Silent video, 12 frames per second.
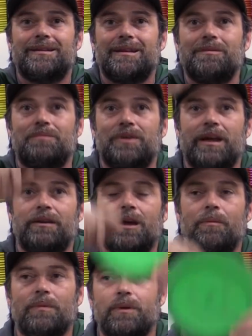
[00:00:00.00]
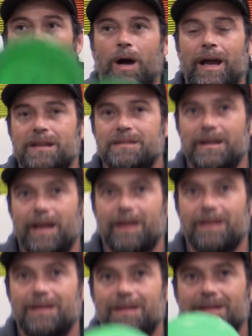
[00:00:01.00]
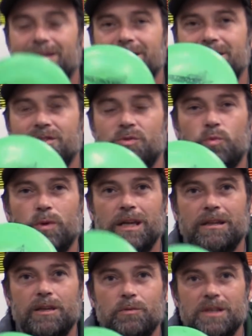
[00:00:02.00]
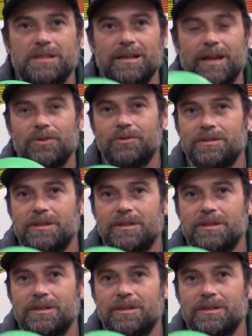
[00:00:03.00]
didn't blend up. Why is that? This is really recycled